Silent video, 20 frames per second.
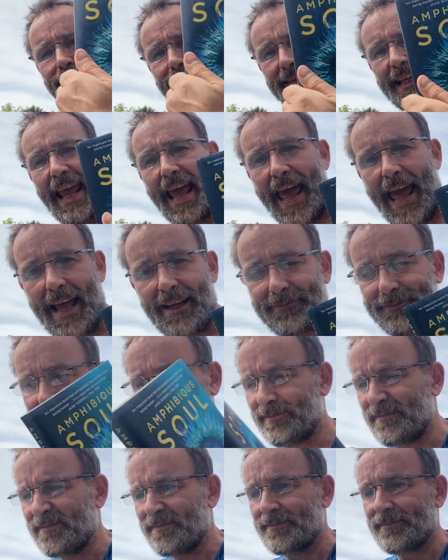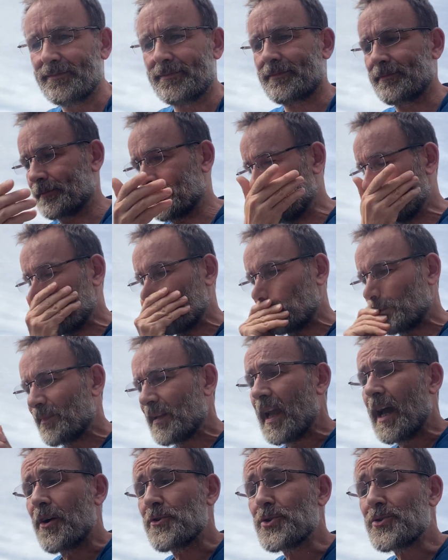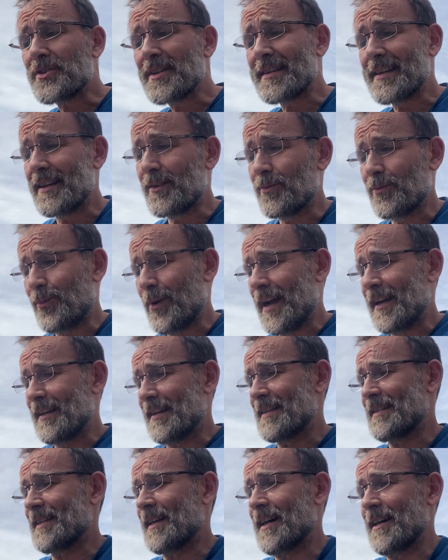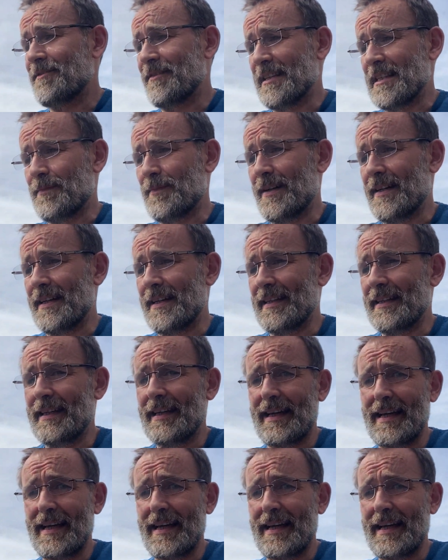Yeah. I was also sent Wetland Diaries by